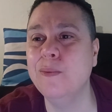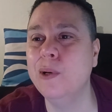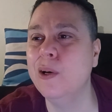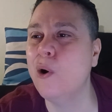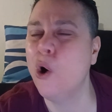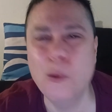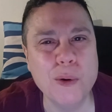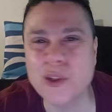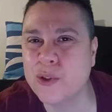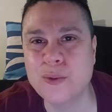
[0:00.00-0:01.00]
We're
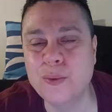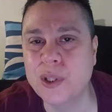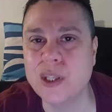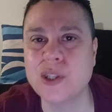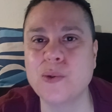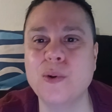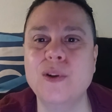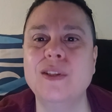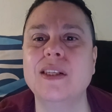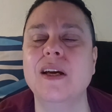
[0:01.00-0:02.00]
almost through with the
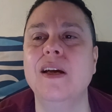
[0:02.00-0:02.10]
swords.